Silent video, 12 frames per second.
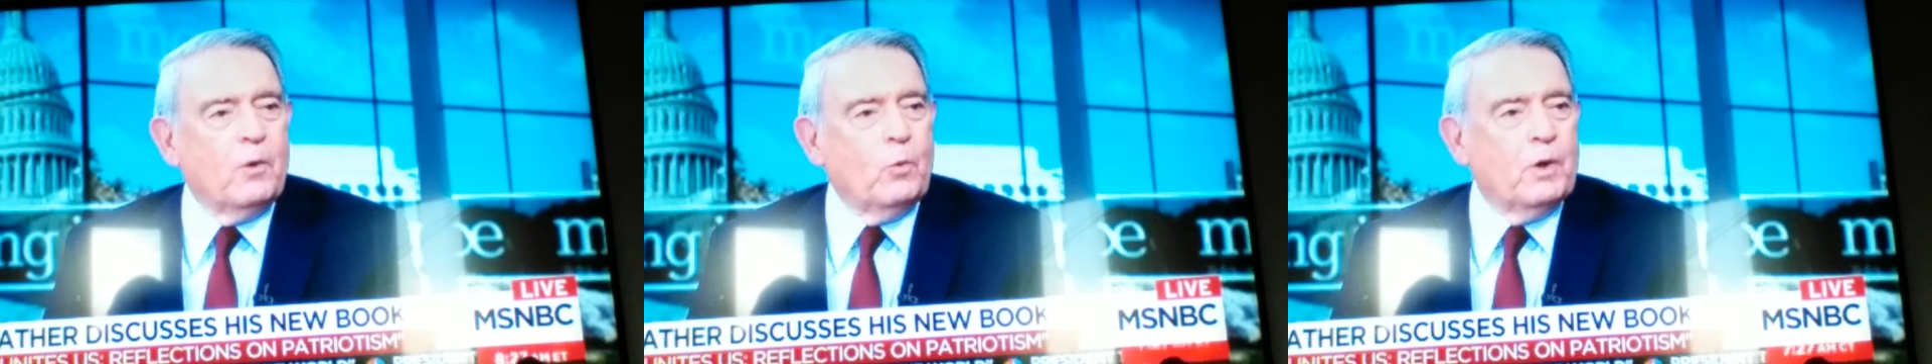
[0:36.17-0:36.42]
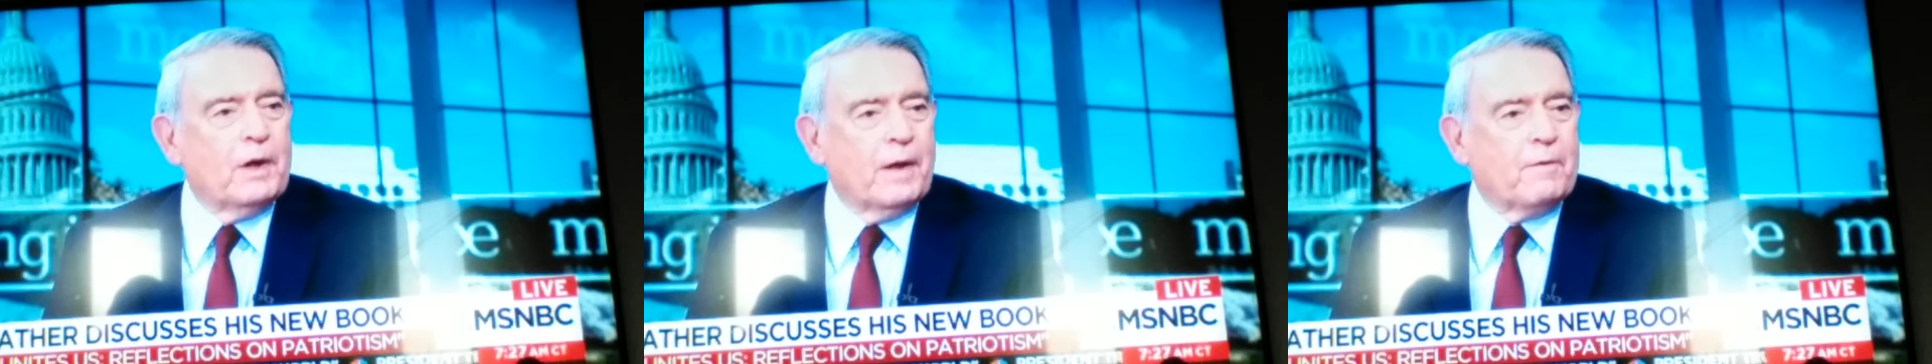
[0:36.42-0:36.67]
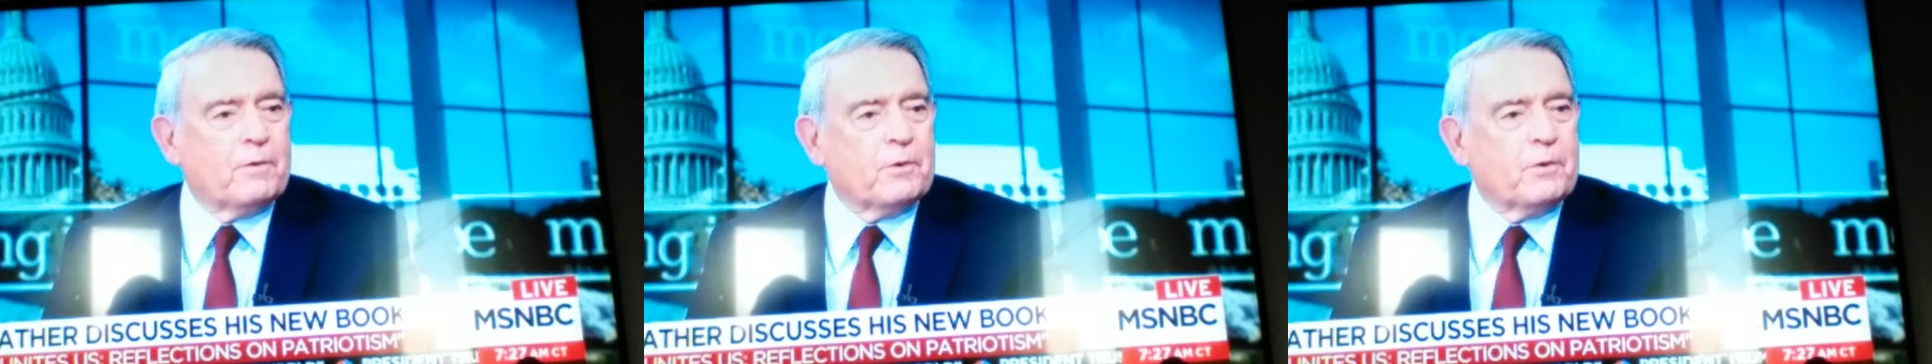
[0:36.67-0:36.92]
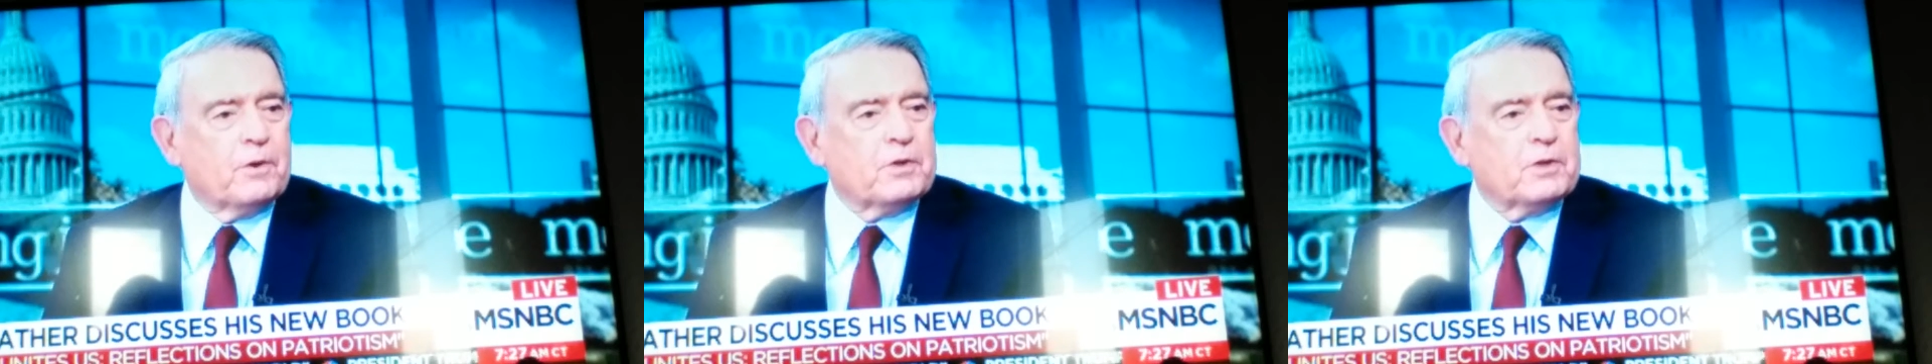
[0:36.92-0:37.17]
We'll get
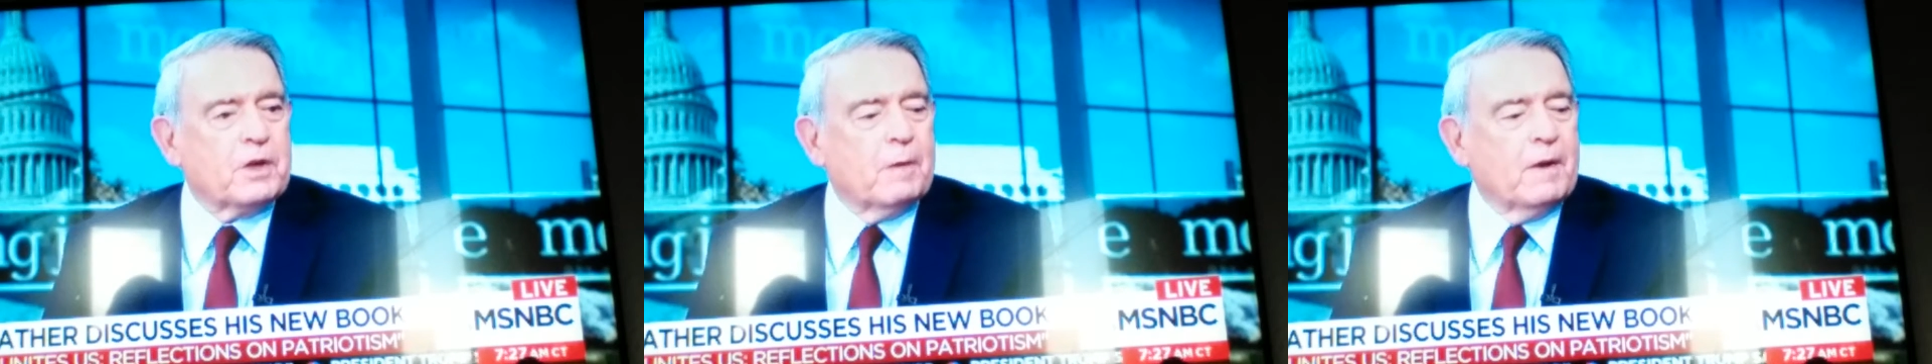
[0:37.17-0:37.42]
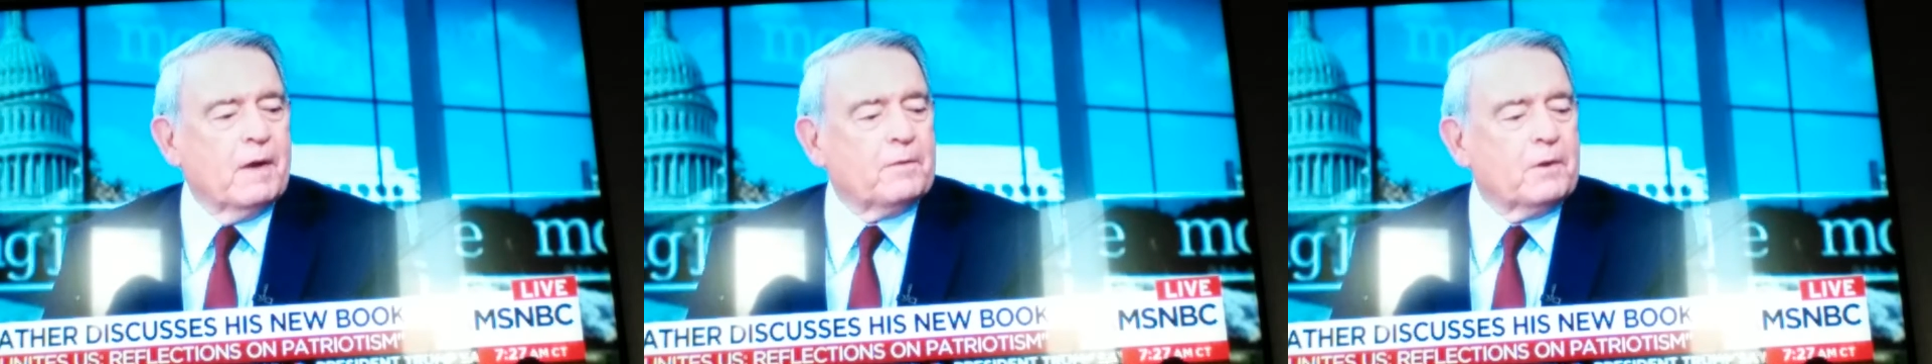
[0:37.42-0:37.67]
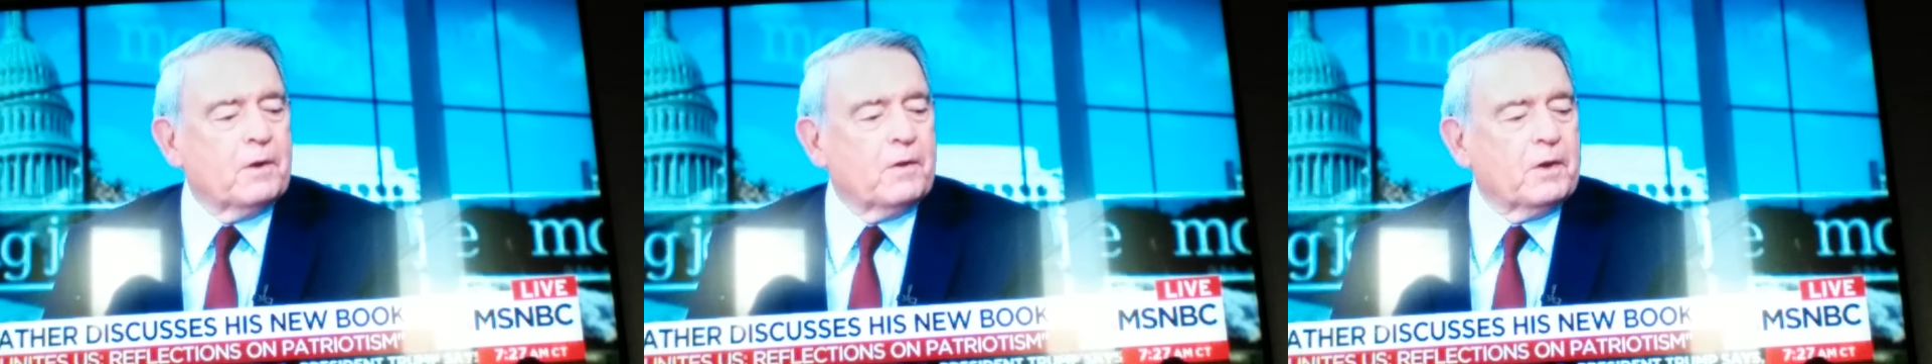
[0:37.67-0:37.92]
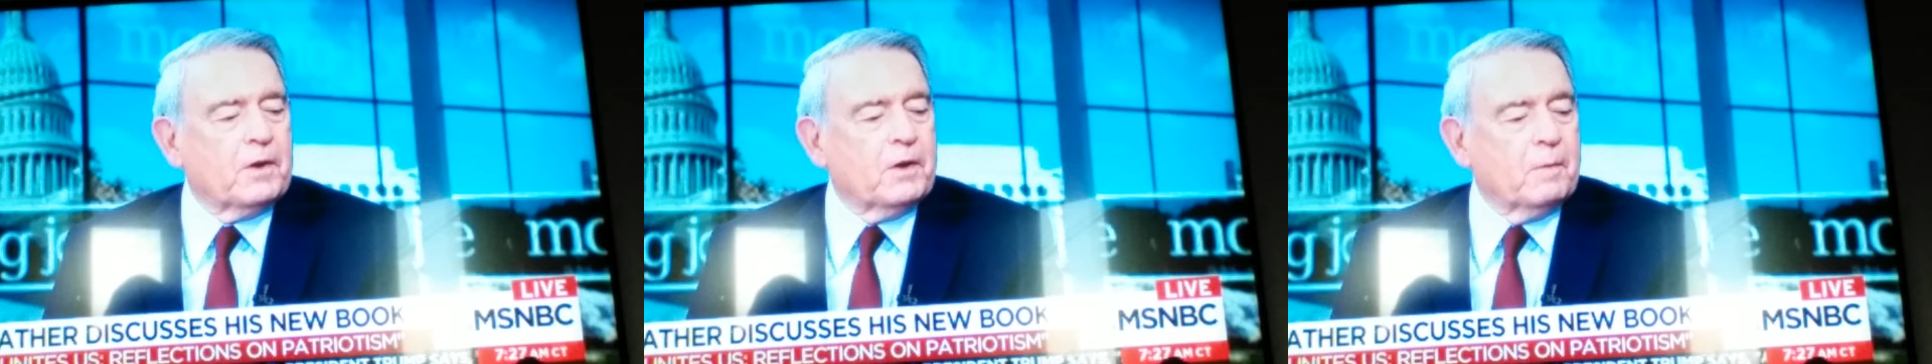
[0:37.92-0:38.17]
through this and come out the other
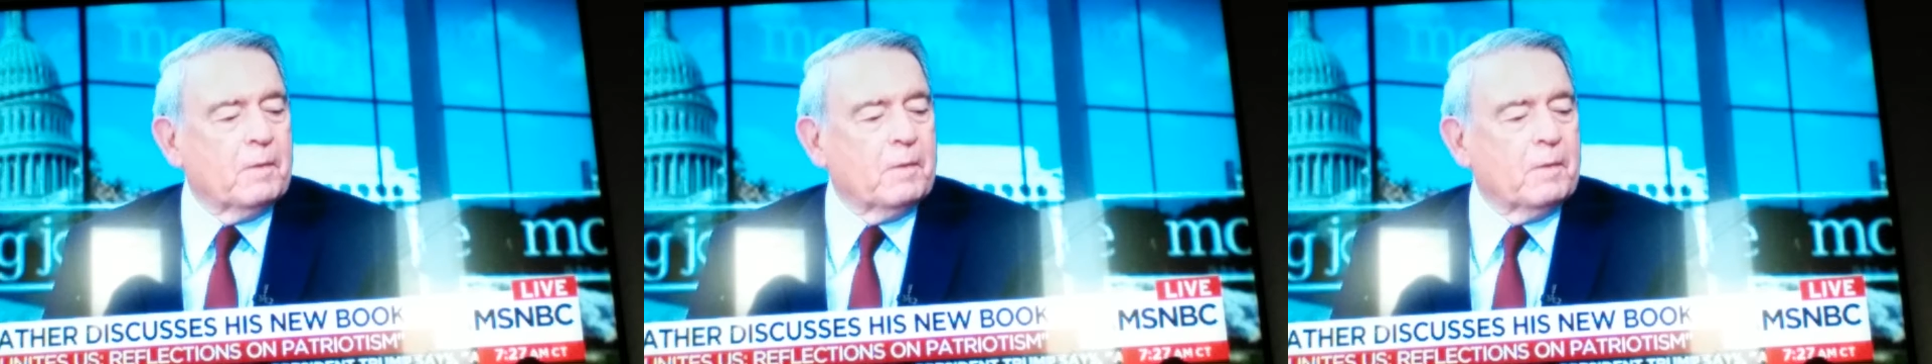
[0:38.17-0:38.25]
end.